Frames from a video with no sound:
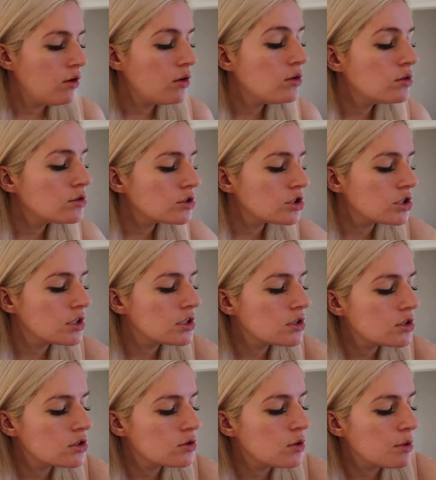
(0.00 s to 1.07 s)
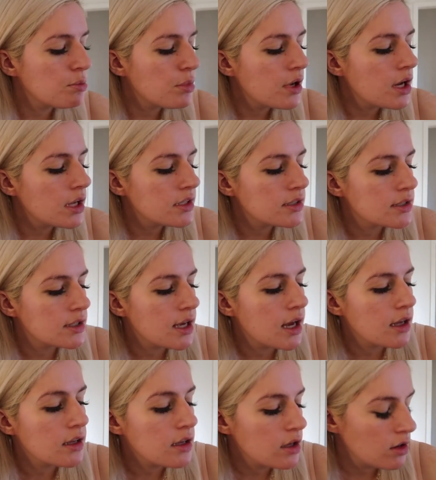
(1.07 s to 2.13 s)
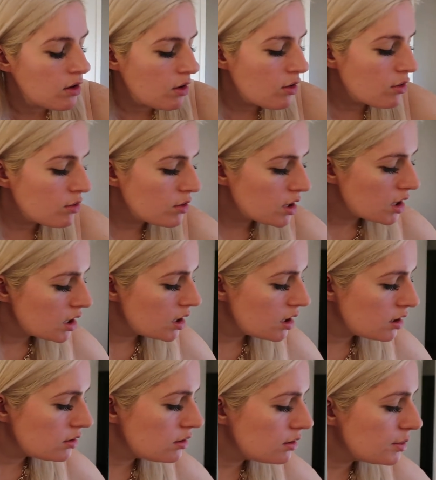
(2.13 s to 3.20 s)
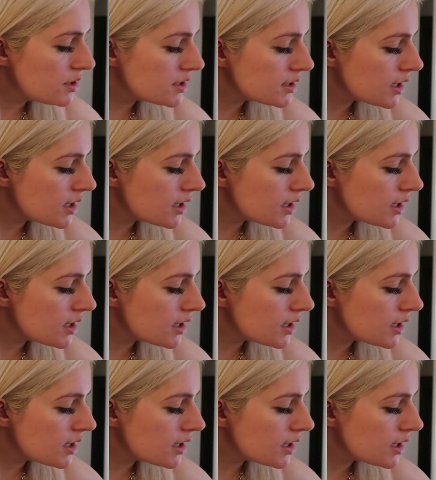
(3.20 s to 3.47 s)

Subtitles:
Oh, she's sweet but a psycho, a little bit